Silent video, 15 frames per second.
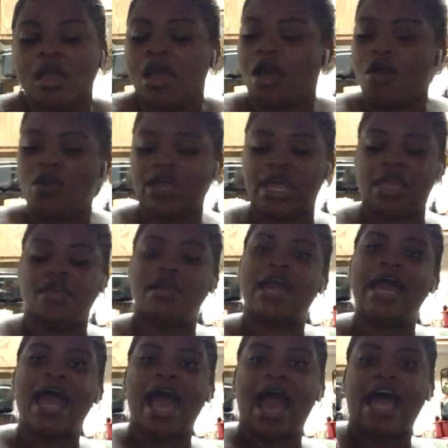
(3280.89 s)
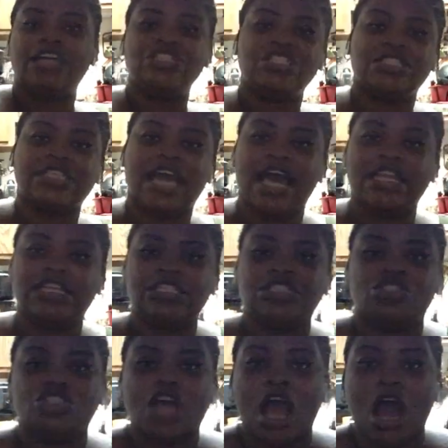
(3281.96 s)
Okay, I just got this
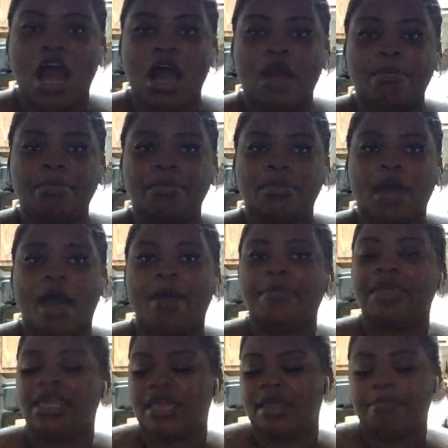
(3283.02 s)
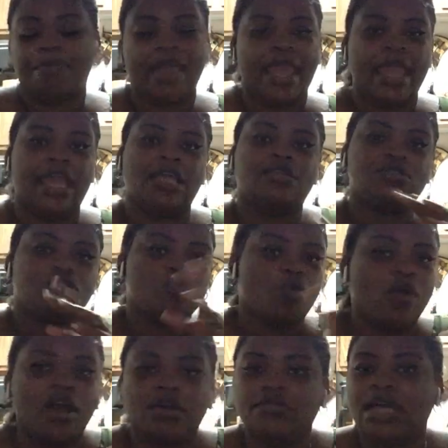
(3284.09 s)
job. I'm getting paid
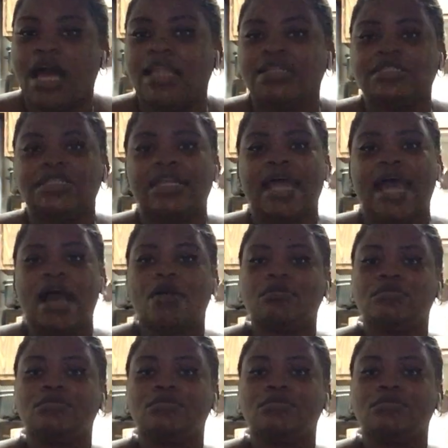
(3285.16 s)
$12 an hour.